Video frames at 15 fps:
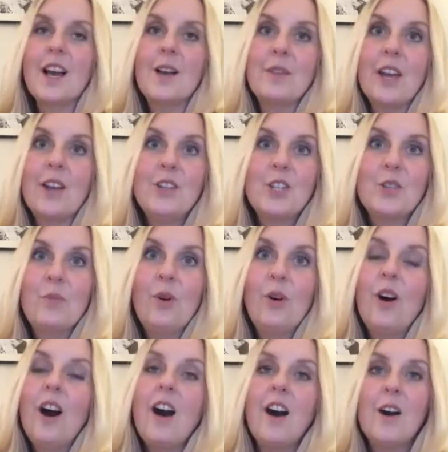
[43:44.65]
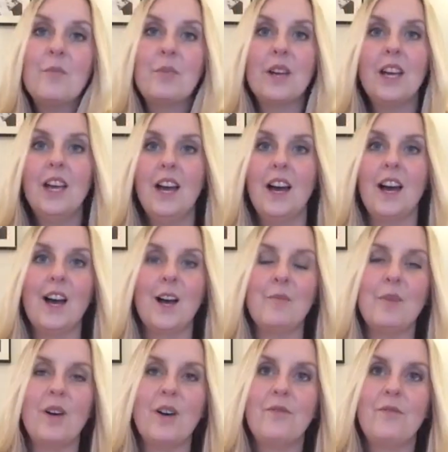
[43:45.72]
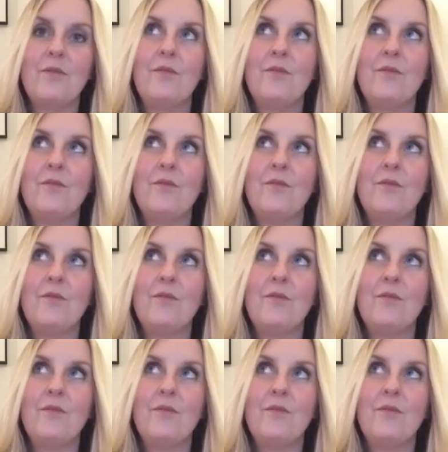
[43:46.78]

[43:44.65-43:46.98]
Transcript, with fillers: I'm going to put up um, a,